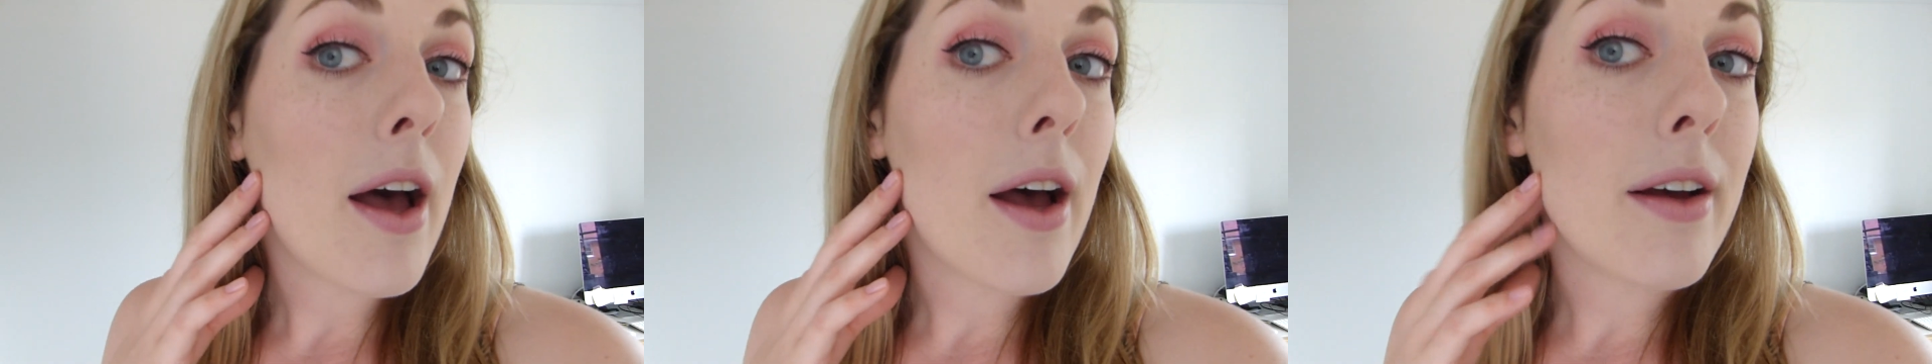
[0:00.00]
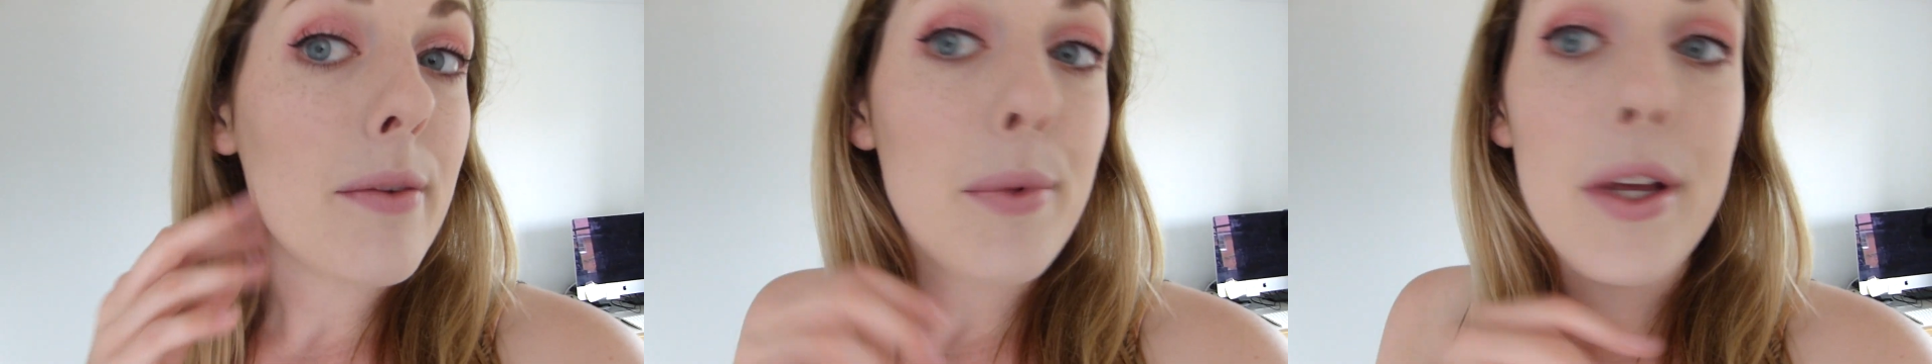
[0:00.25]

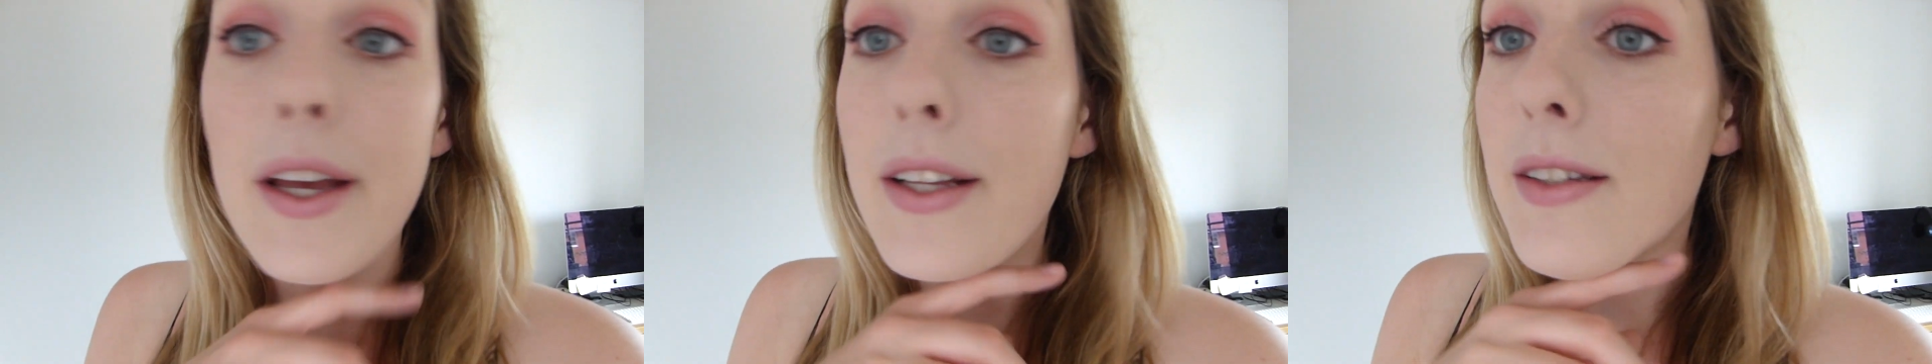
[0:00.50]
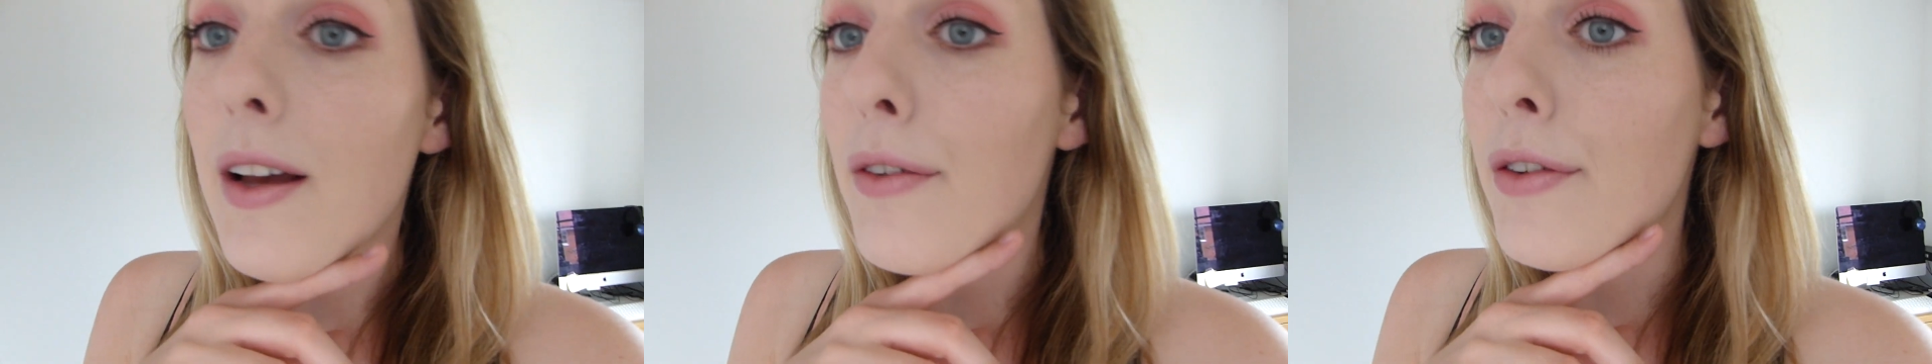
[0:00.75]

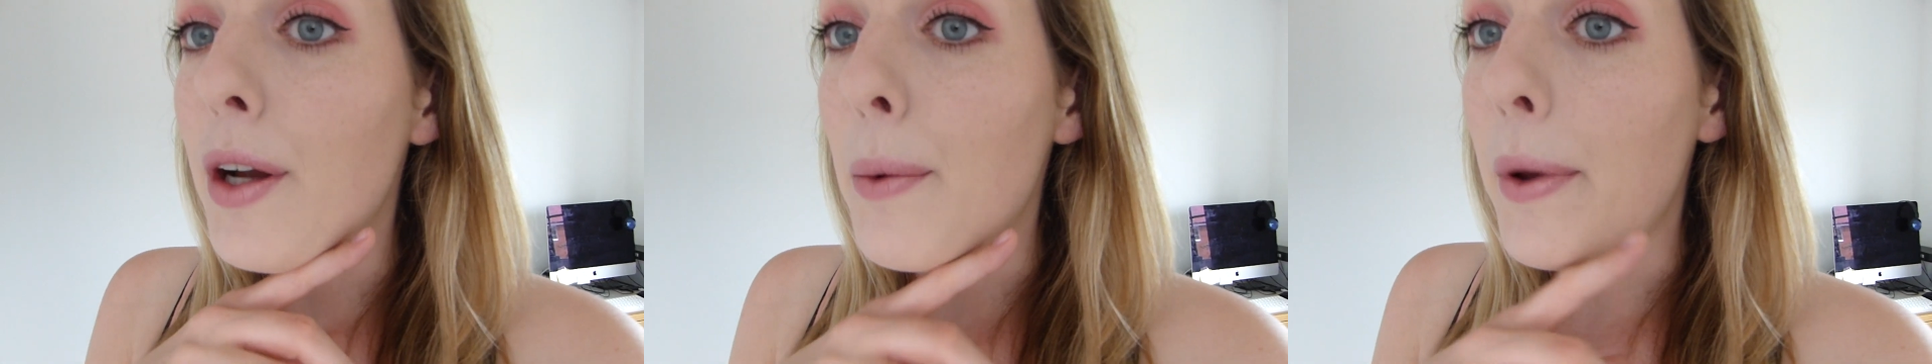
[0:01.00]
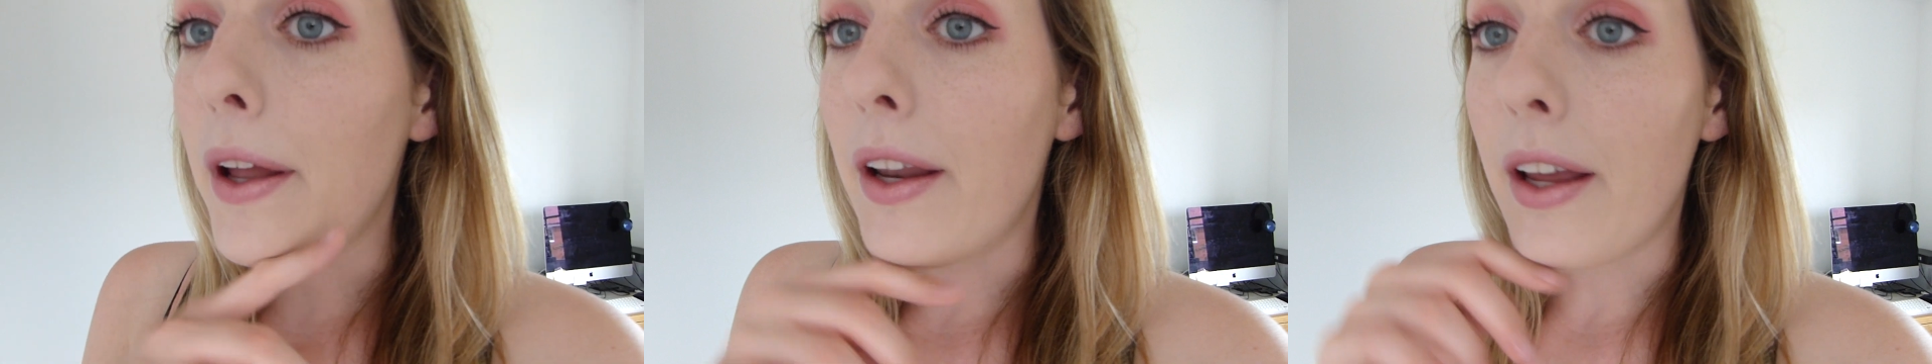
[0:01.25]
It's covered
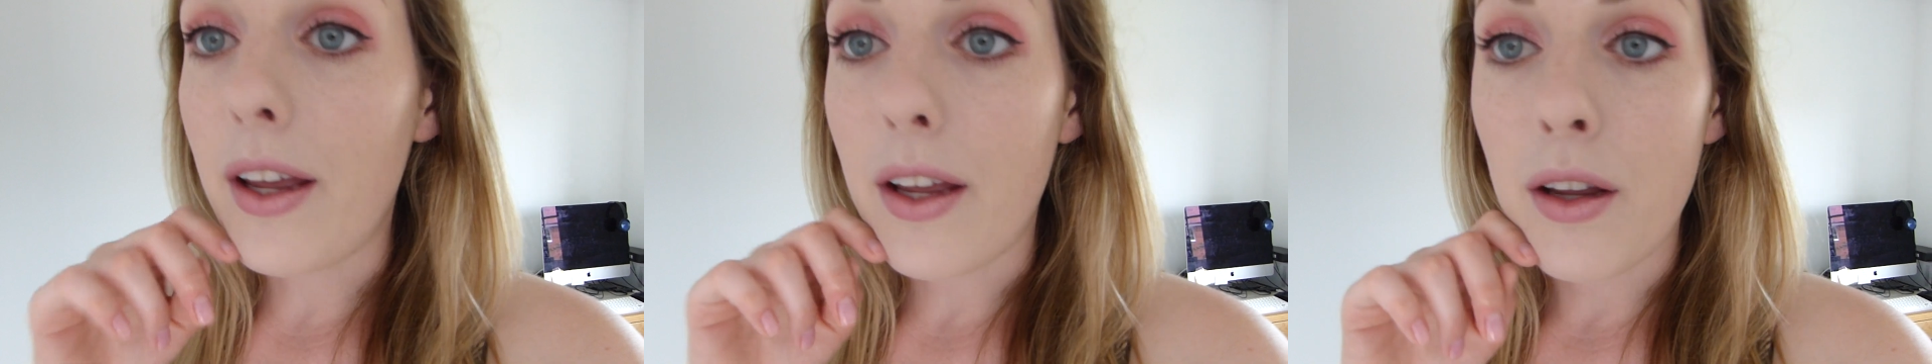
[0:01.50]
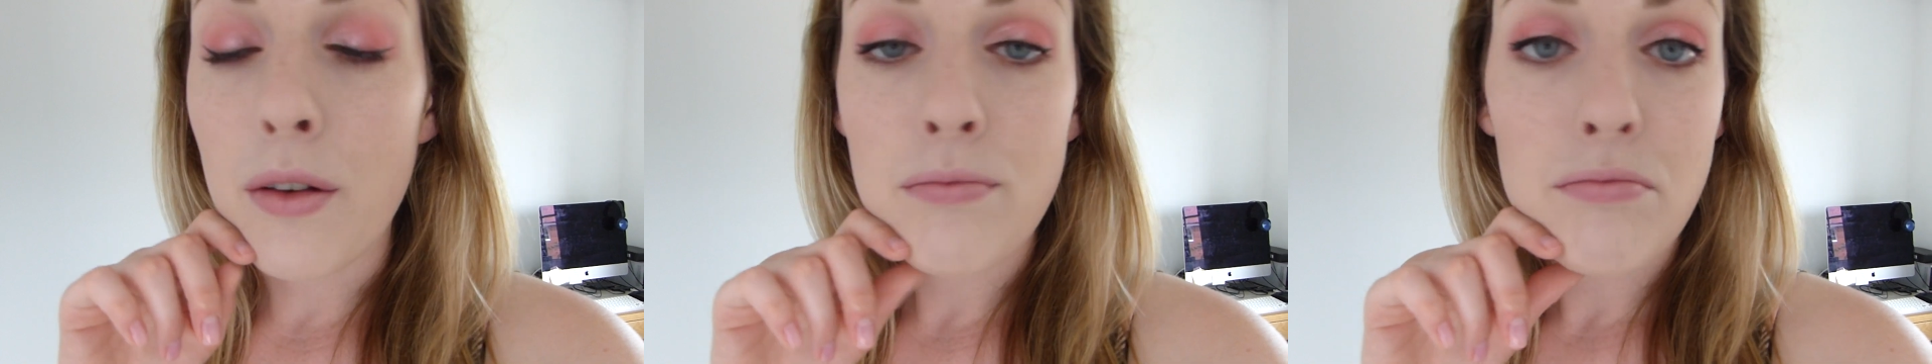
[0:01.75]
up
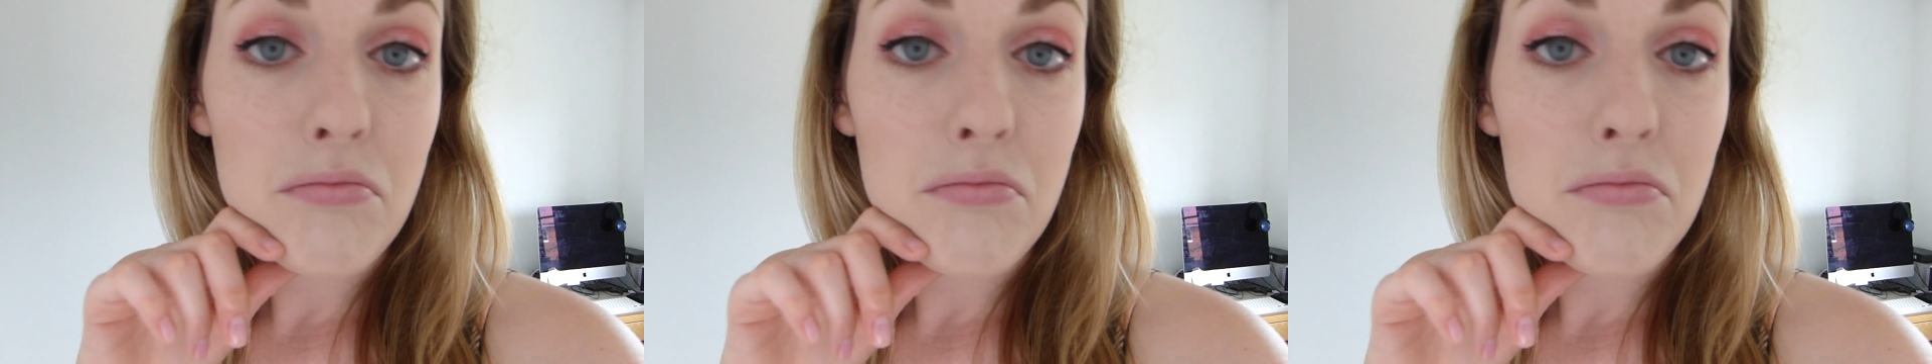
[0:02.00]
any